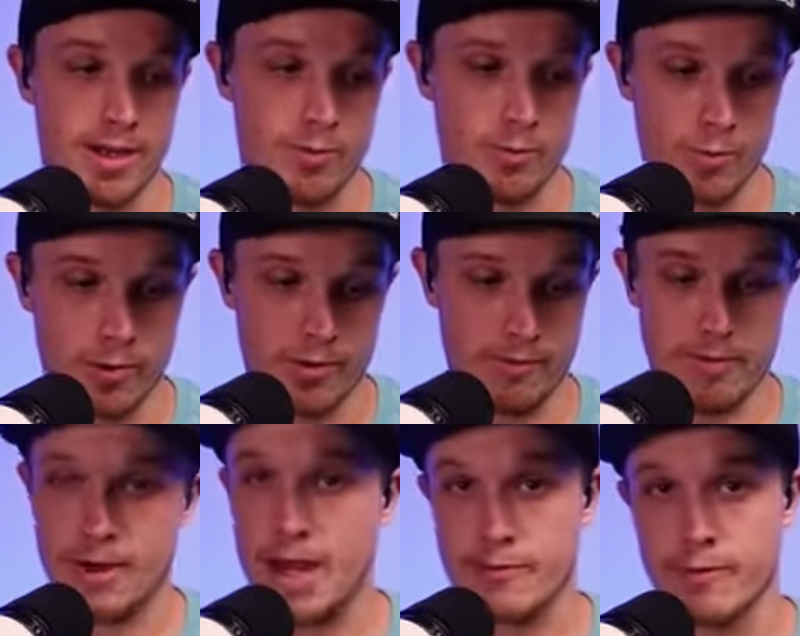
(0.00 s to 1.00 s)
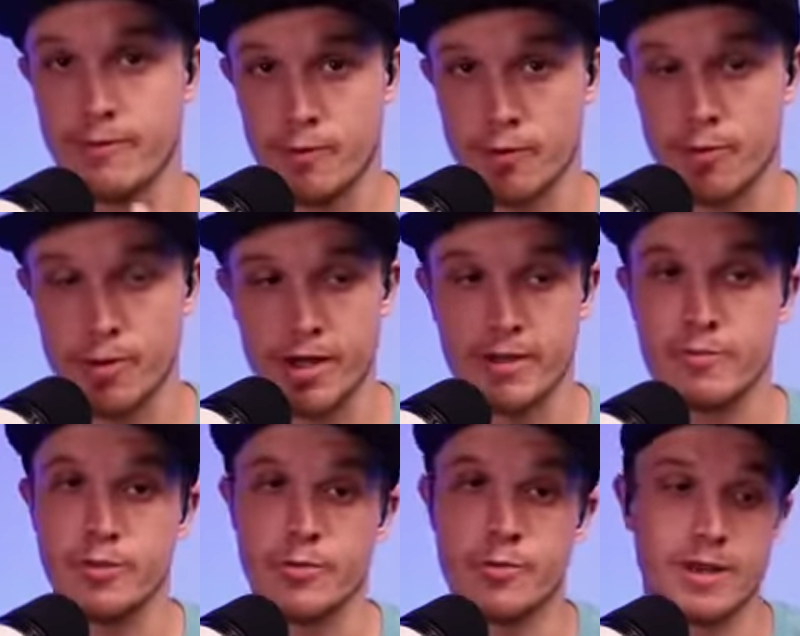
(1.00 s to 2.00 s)
And w- after four weeks,
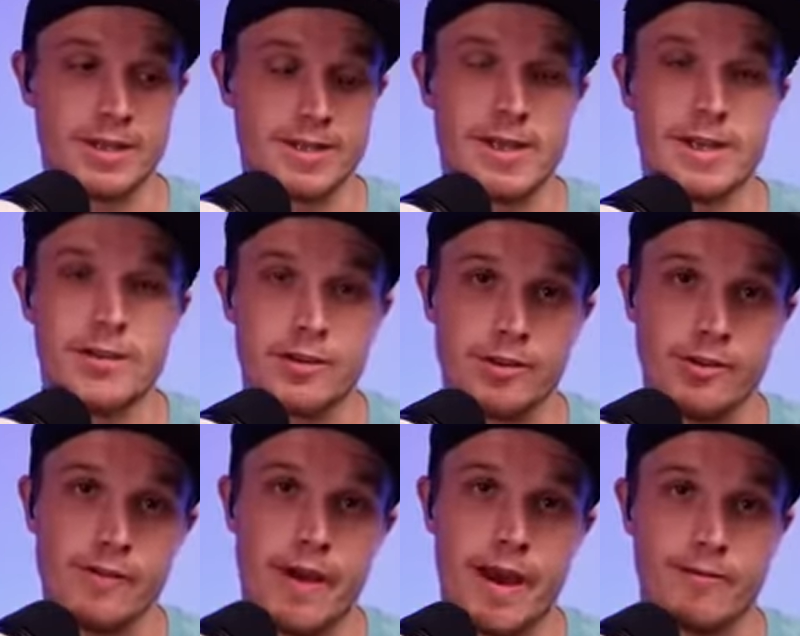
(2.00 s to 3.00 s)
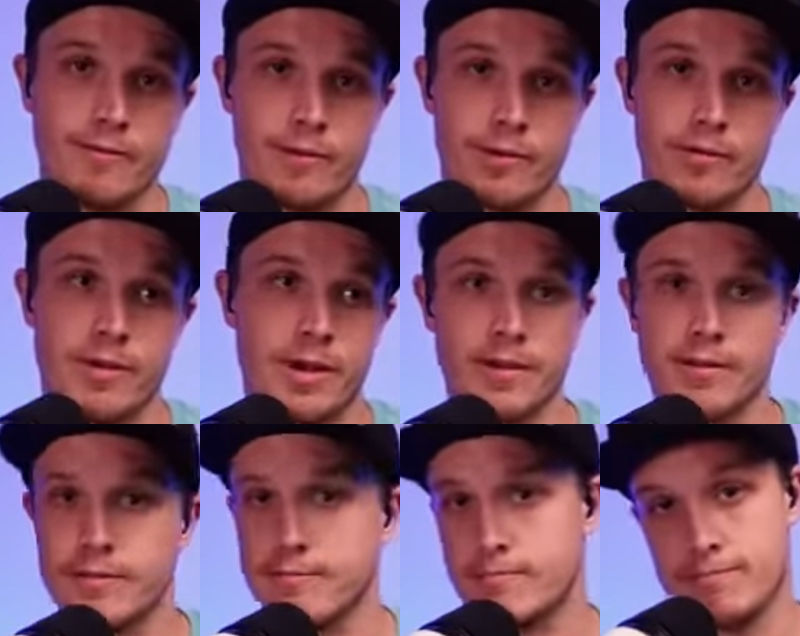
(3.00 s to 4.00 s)
but will continue to do that for the
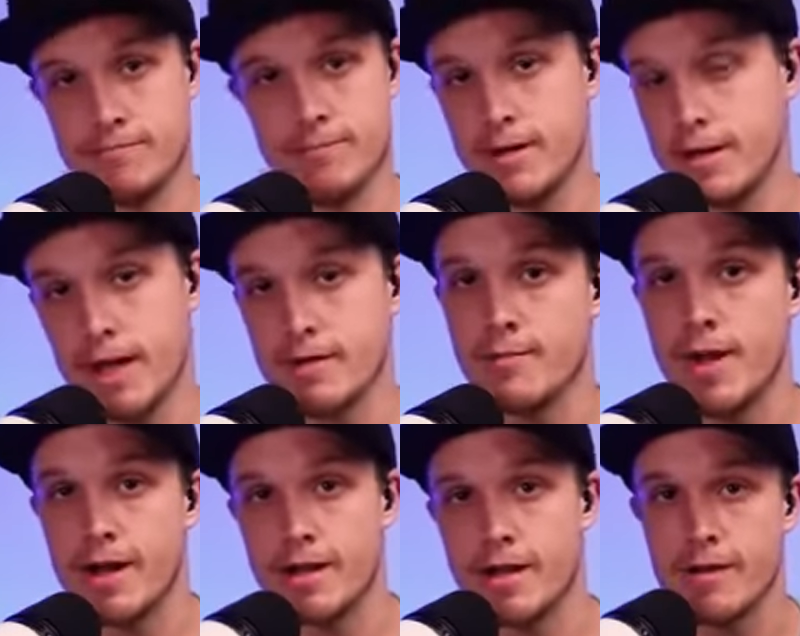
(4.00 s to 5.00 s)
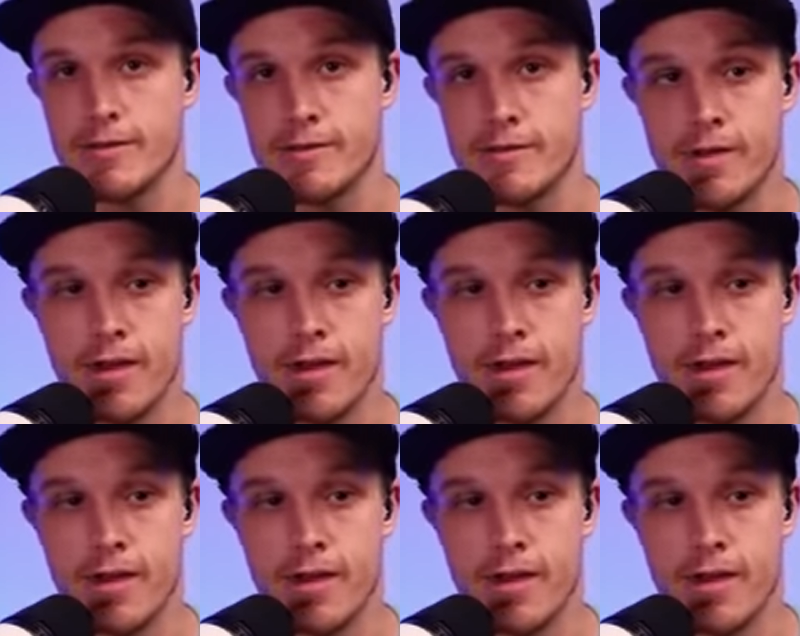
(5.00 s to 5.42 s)
next X amount of years.